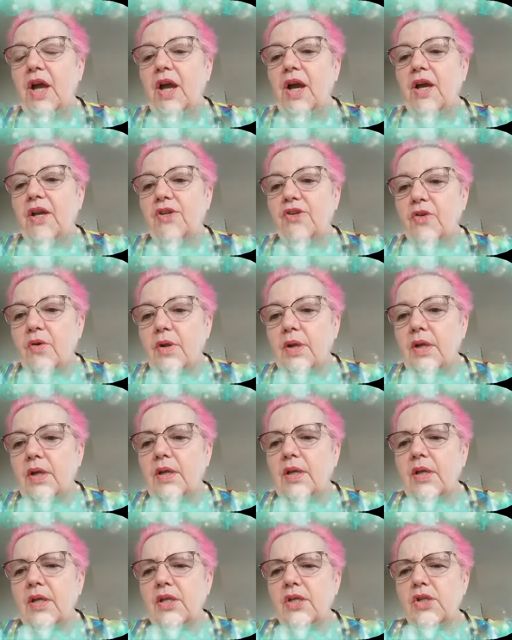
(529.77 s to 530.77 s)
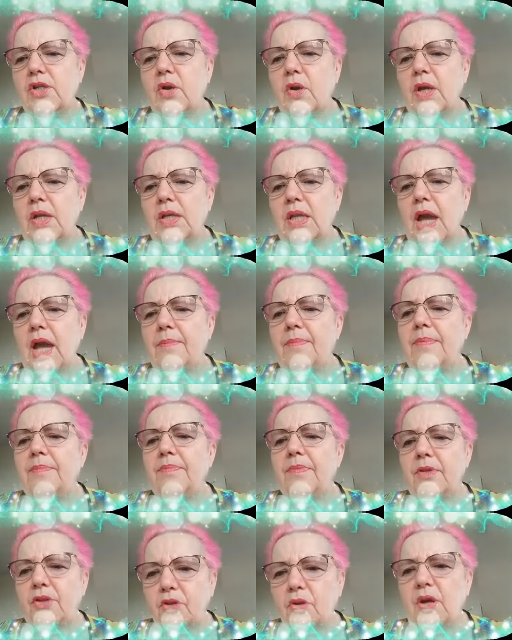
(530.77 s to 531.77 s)
Jokotad.
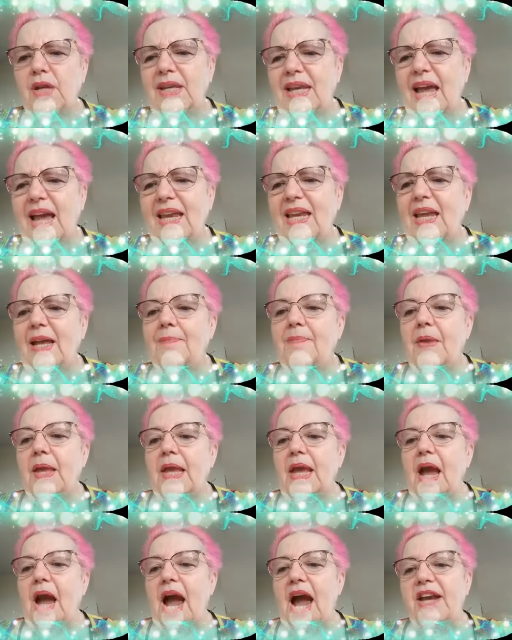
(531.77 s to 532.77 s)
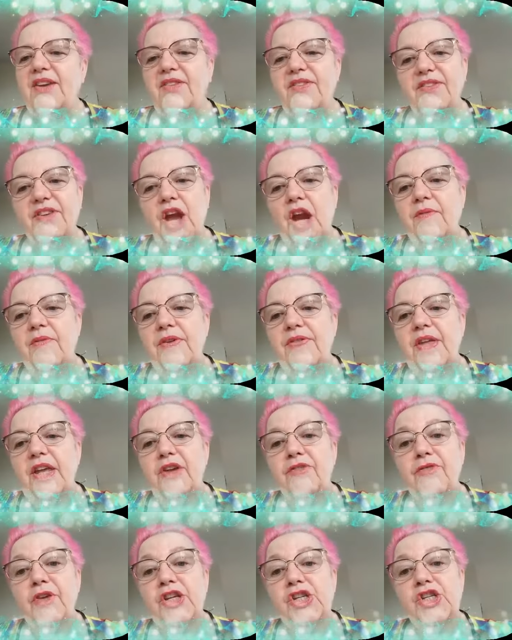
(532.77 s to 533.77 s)
I discovered that a
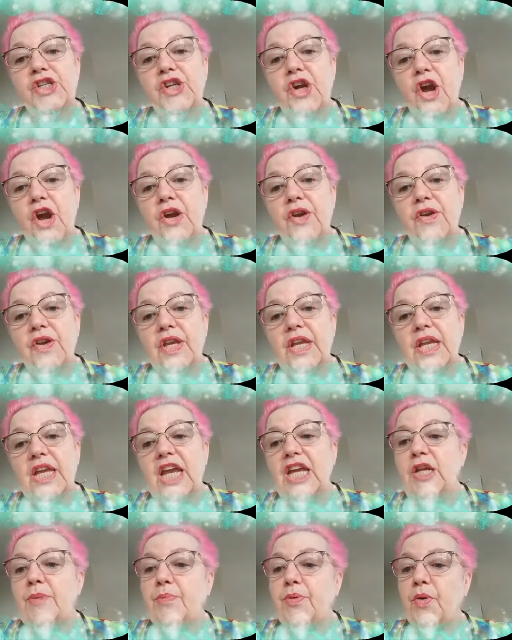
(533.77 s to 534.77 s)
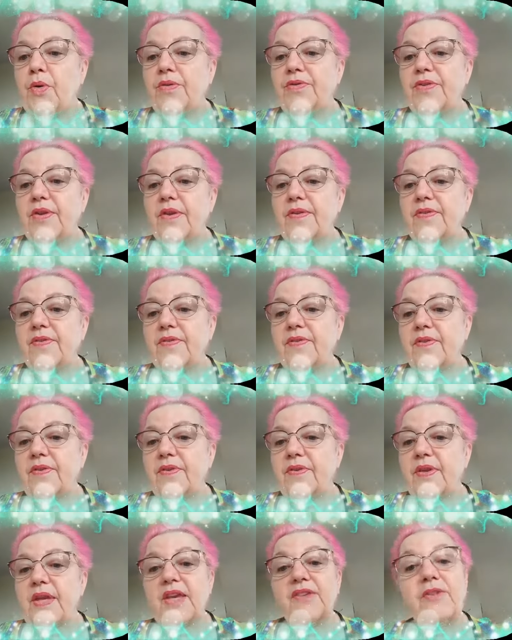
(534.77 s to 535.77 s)
fresh start is
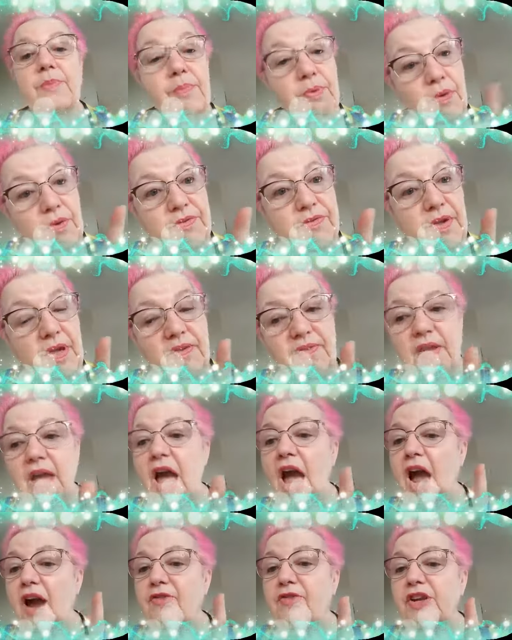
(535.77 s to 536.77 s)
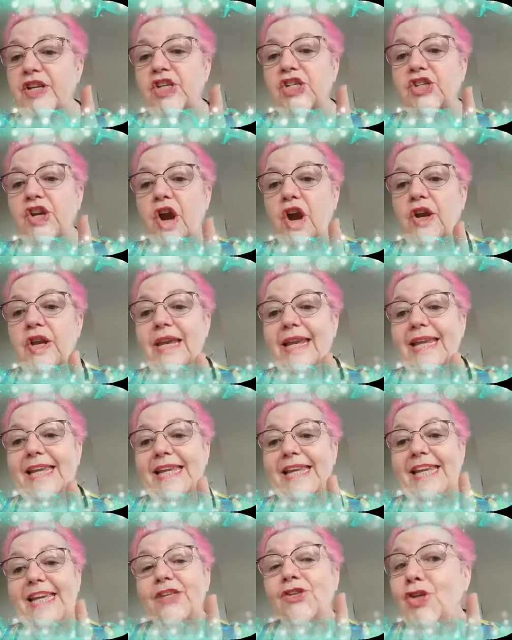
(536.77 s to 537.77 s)
a process. A fresh start
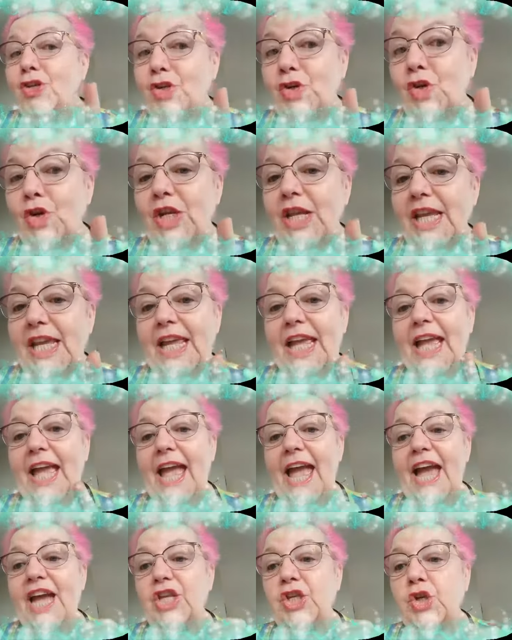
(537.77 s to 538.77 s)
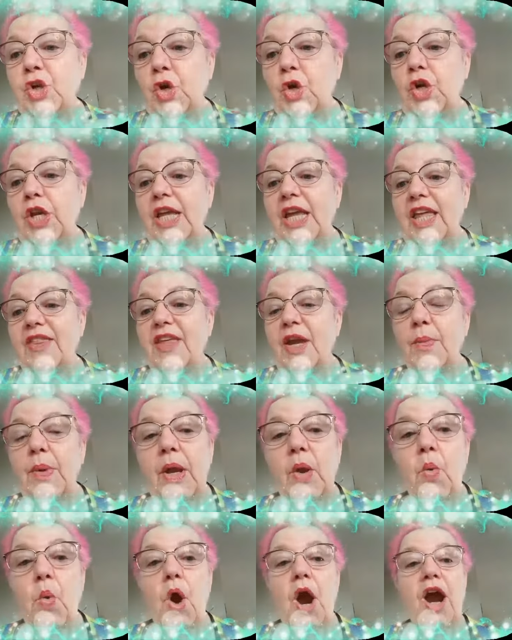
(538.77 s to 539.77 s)
is a journey that
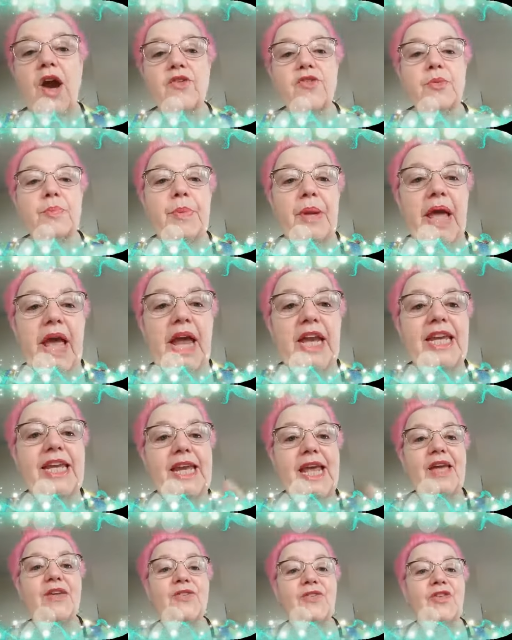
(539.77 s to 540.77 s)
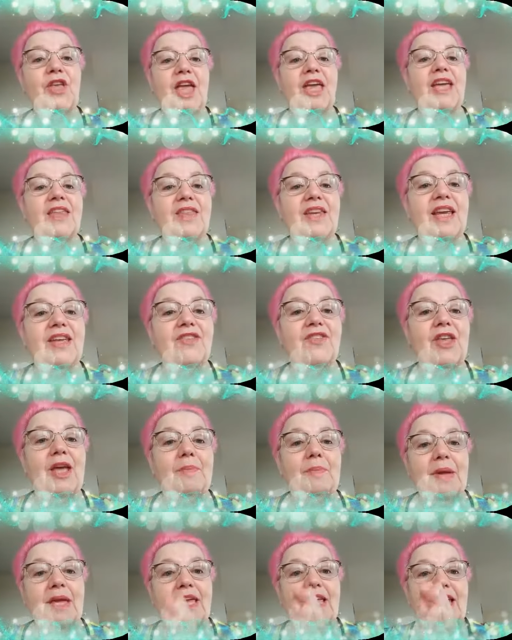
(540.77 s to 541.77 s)
requires a plan. Yes, taking the next step,
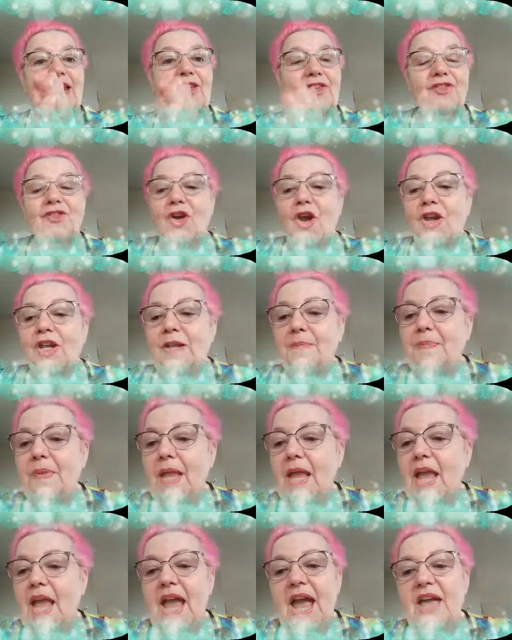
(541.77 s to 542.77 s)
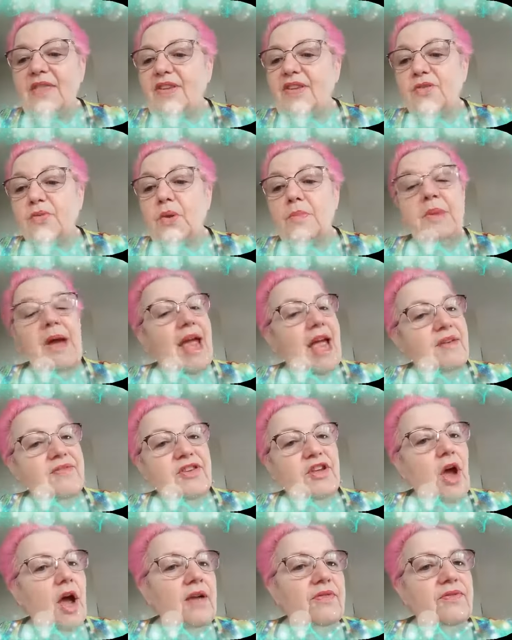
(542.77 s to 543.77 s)
getting started. And this one by F.
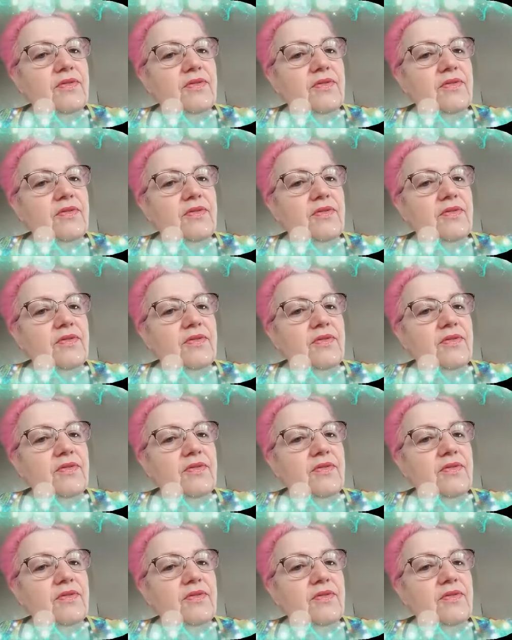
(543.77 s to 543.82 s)
Scott